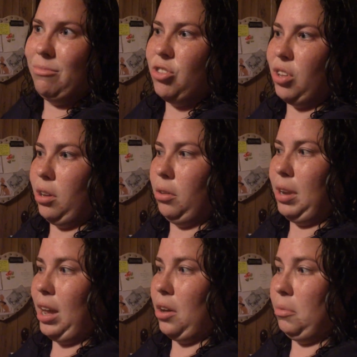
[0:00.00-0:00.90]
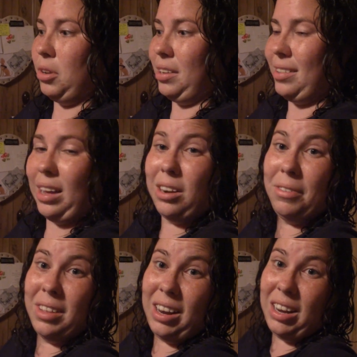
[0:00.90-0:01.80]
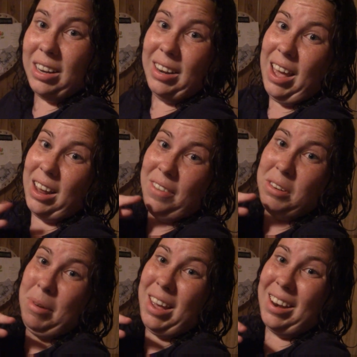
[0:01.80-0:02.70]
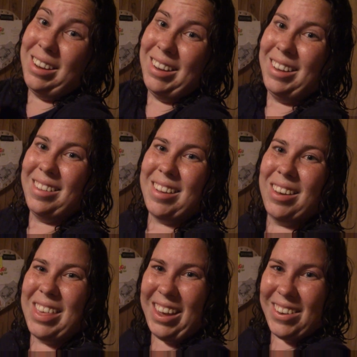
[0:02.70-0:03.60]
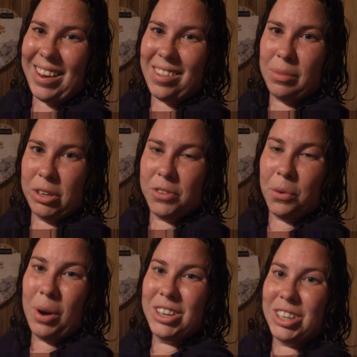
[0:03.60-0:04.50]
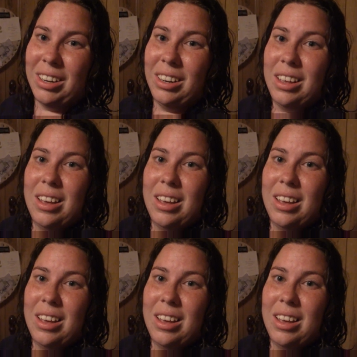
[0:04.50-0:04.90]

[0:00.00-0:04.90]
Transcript: So now I'm going to sign off for the night and head off to bed. So thank you guys so much for watching.